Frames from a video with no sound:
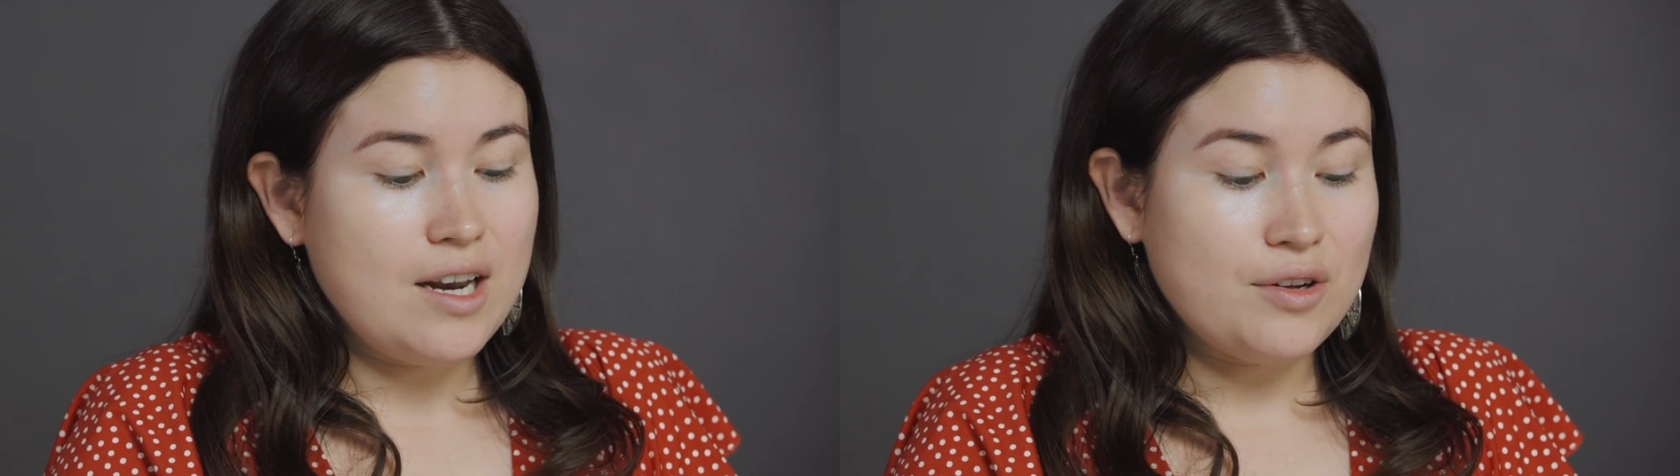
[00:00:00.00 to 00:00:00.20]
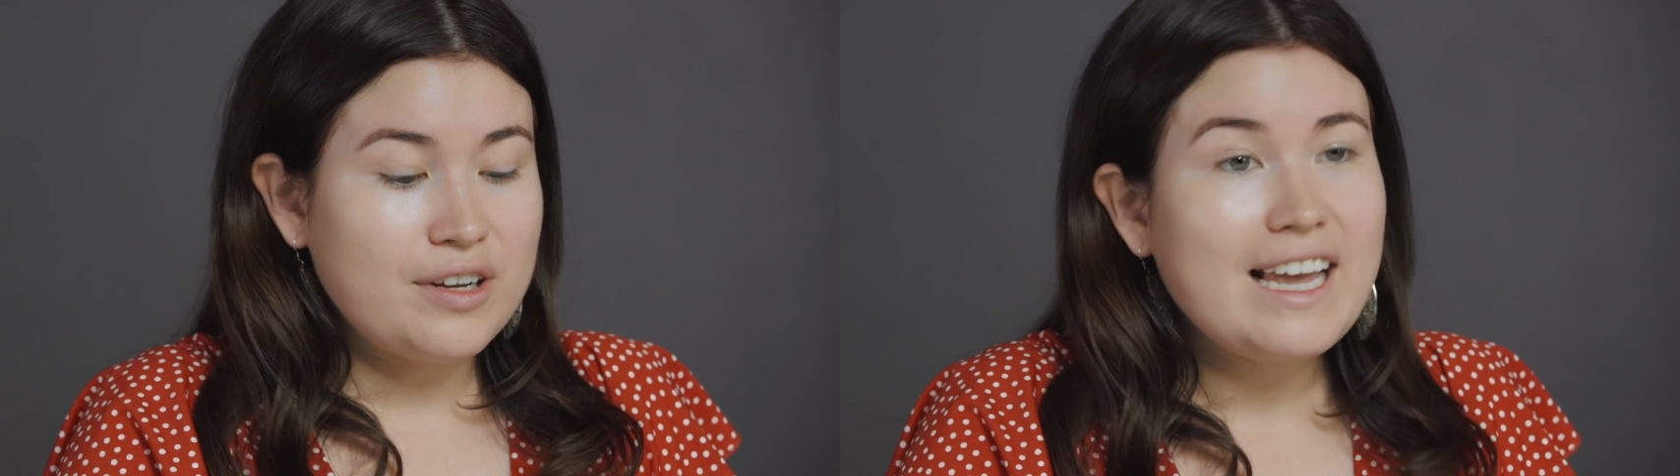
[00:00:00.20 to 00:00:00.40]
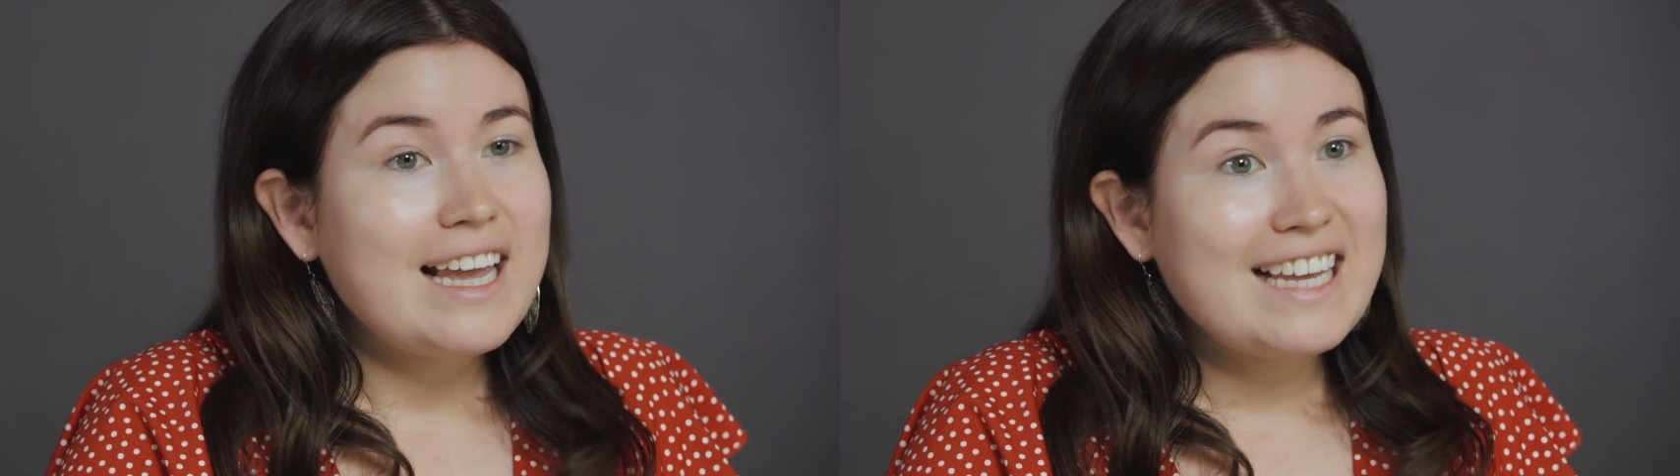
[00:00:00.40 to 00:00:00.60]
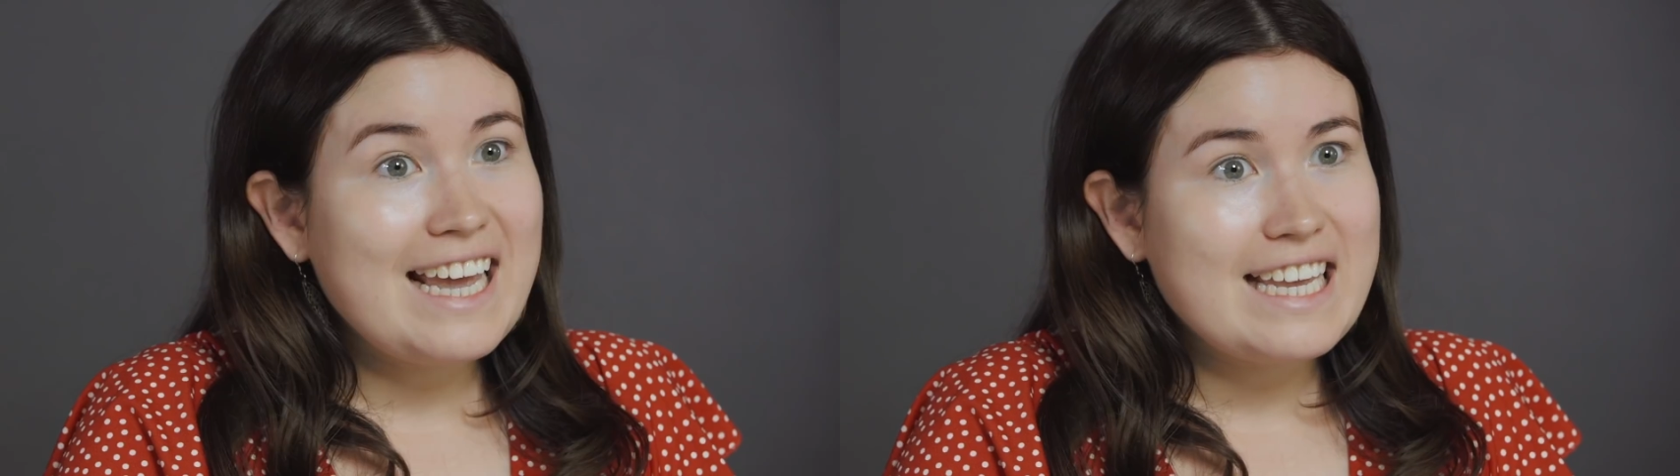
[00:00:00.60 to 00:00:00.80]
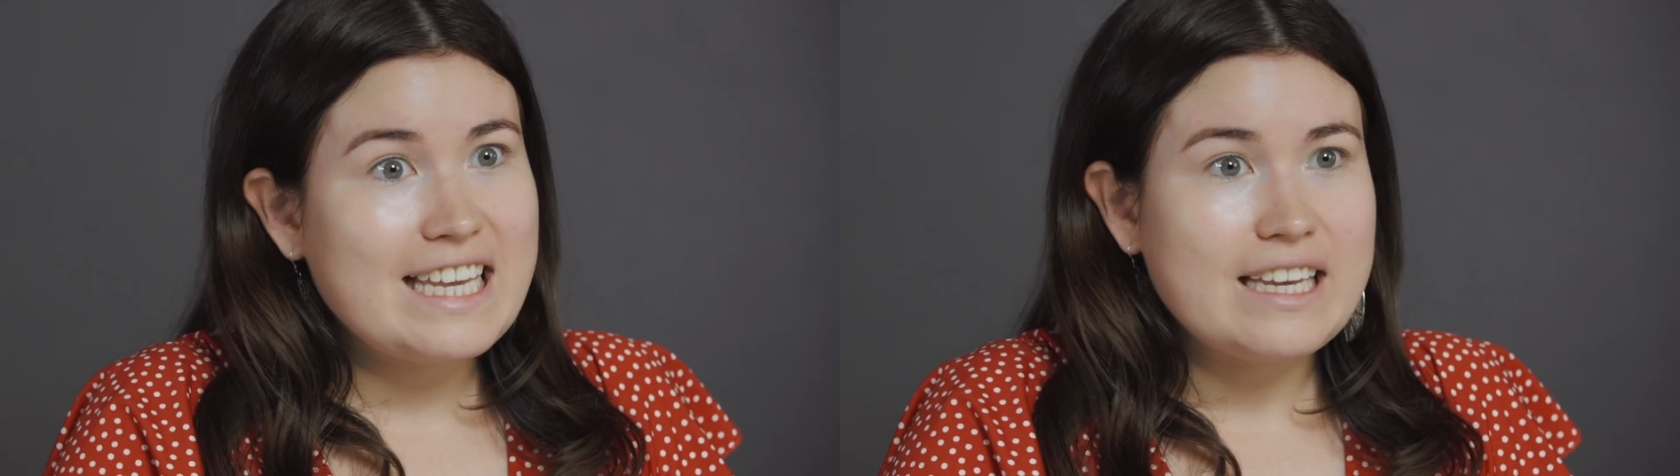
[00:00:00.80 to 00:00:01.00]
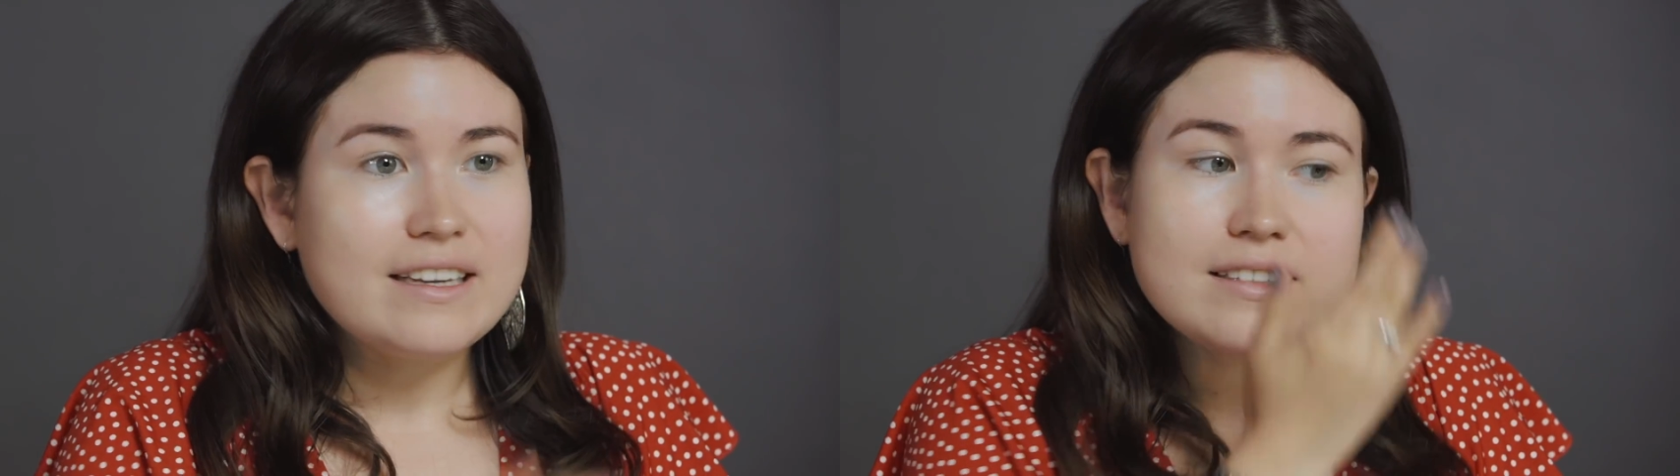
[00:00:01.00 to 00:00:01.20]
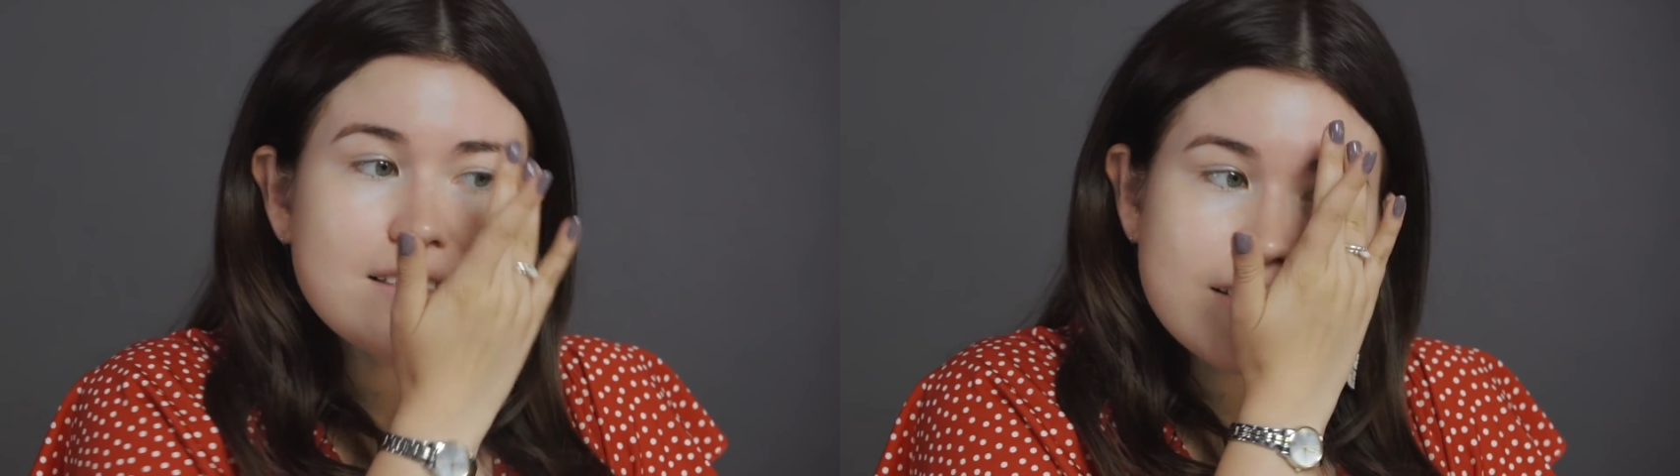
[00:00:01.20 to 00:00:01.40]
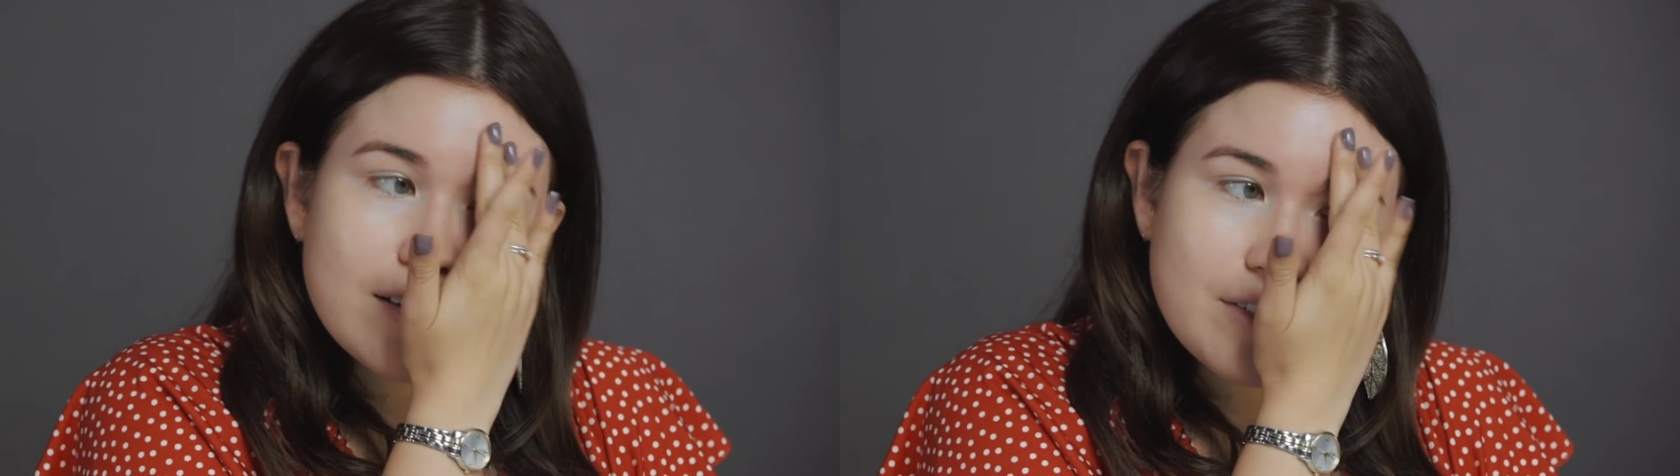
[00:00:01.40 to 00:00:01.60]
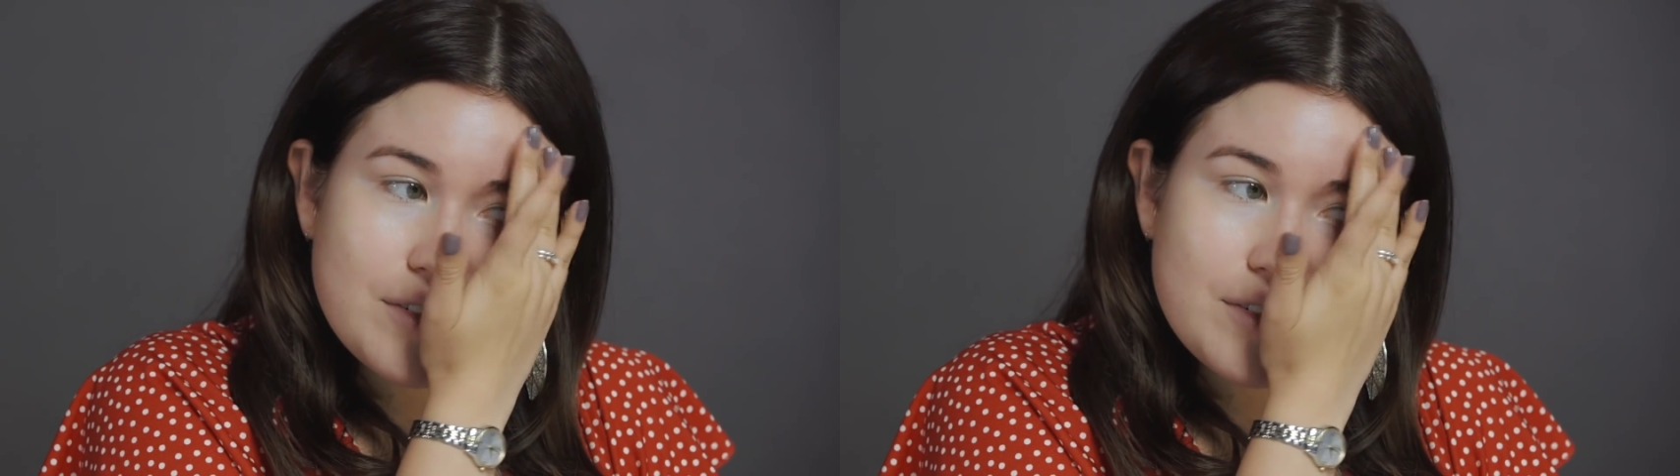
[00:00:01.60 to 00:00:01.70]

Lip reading: look cakey, so